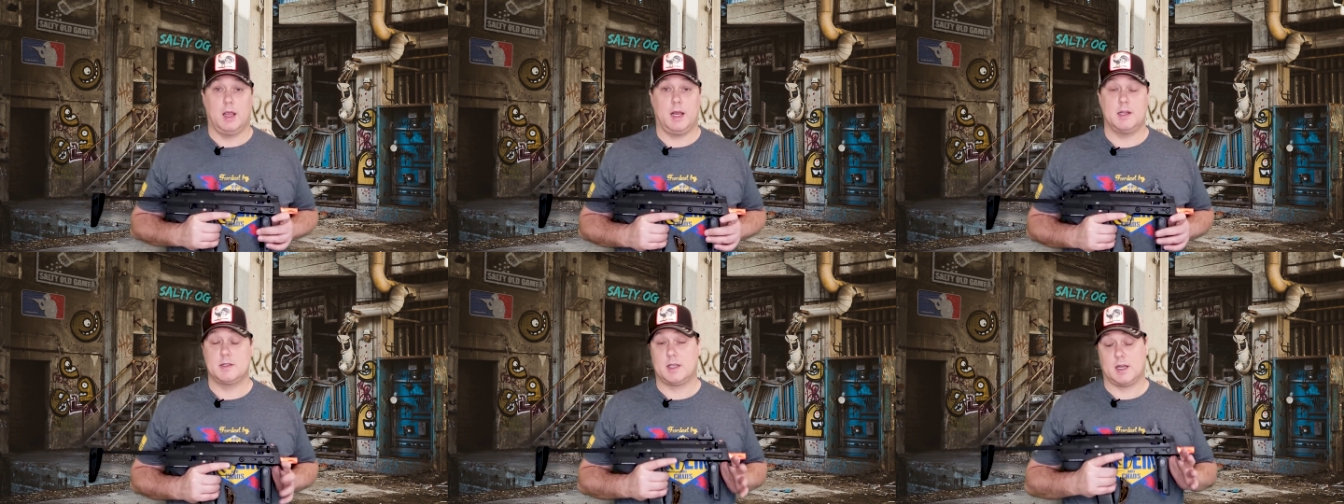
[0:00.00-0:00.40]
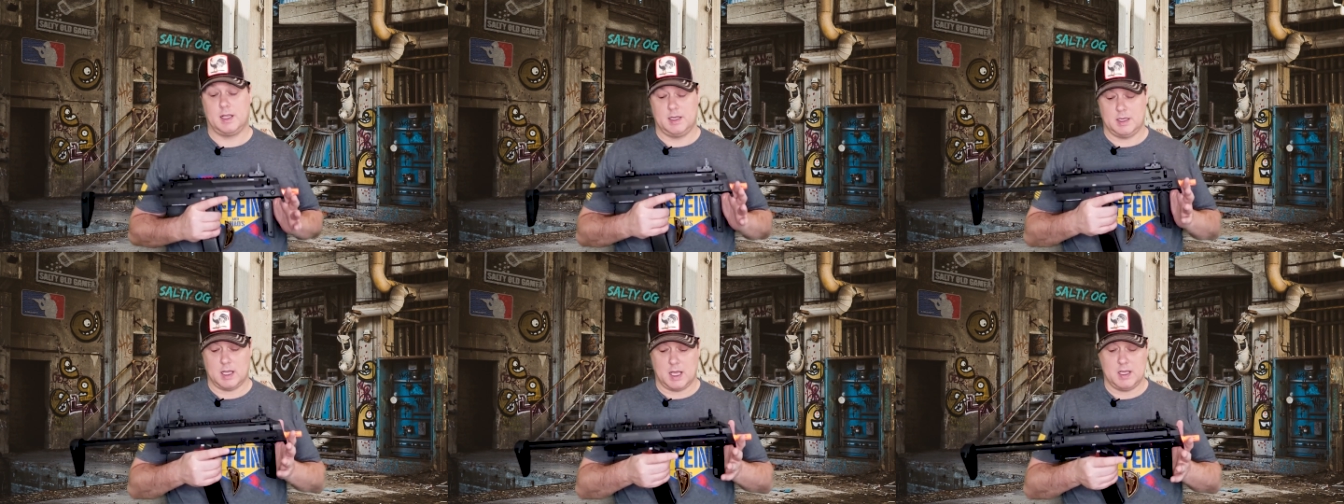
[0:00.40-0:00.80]
It has got
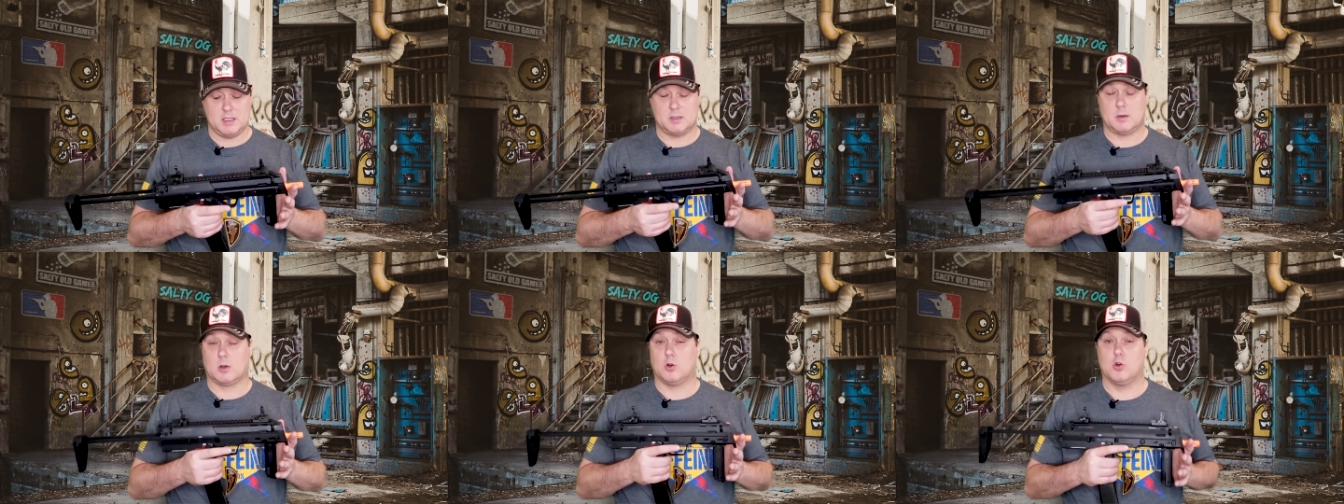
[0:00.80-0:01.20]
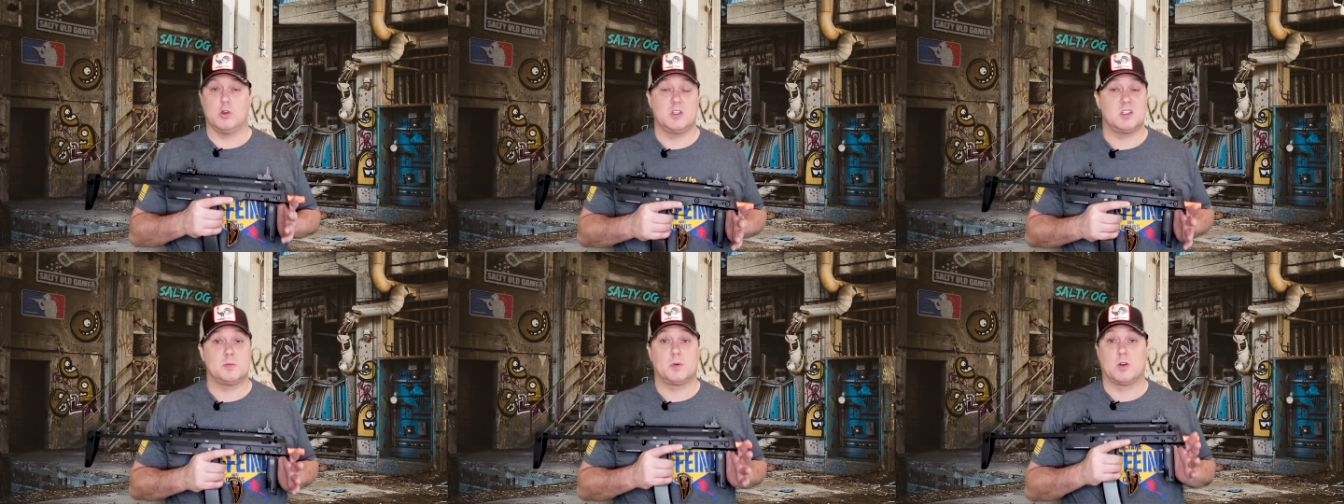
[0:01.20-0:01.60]
a nice,
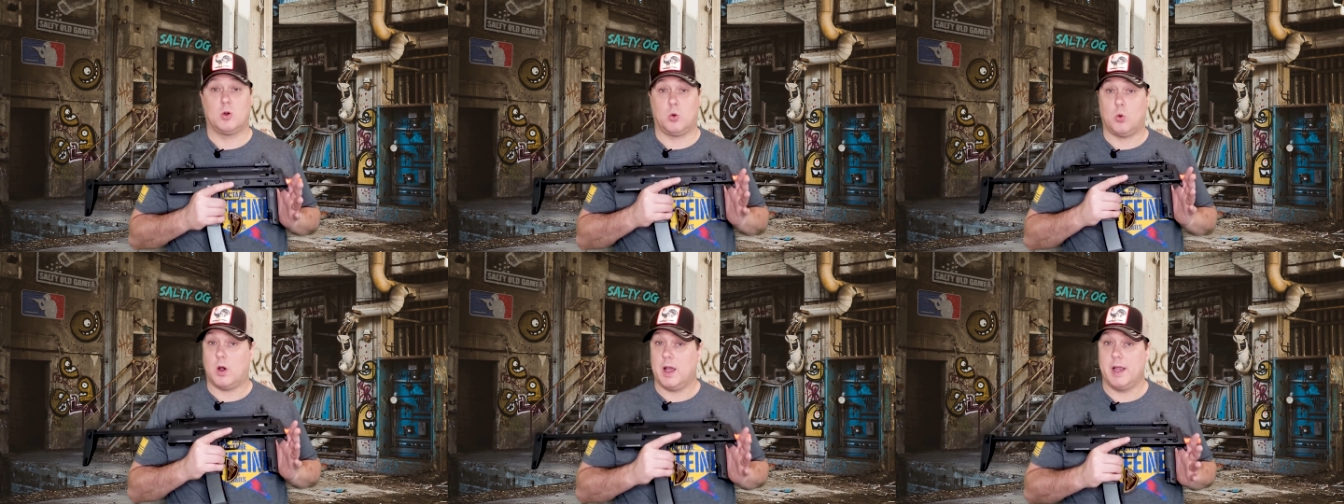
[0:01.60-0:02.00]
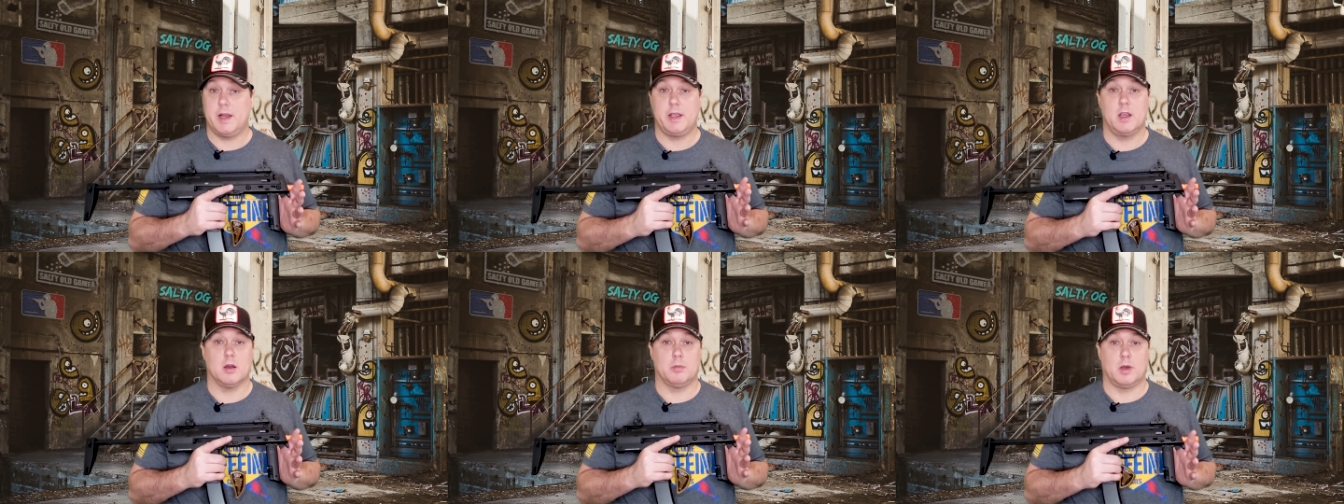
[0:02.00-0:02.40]
crisp,
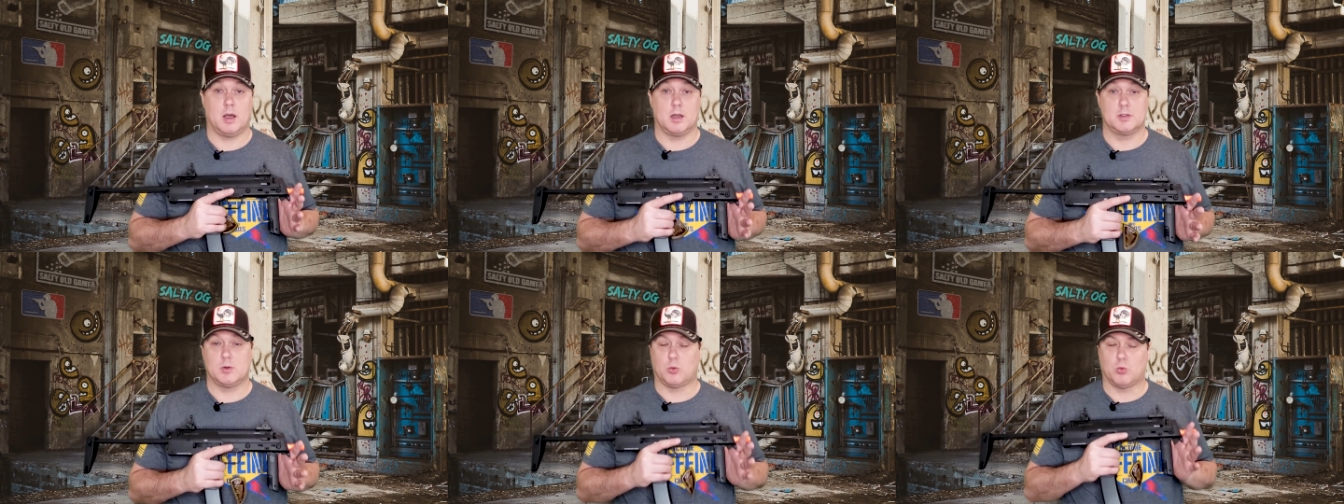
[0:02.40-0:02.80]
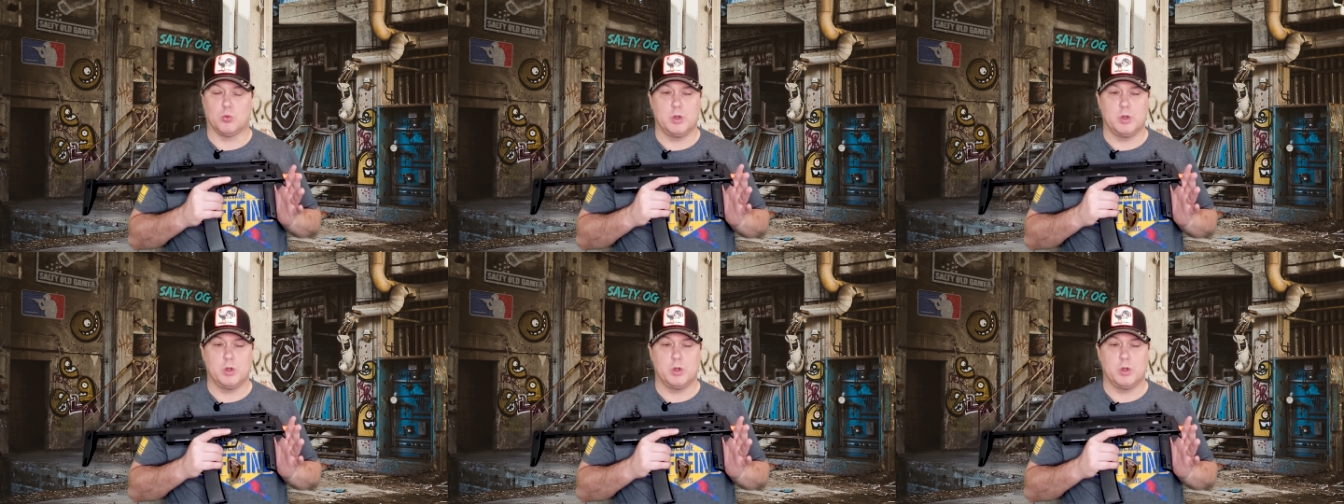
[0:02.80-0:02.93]
quiet gearbox,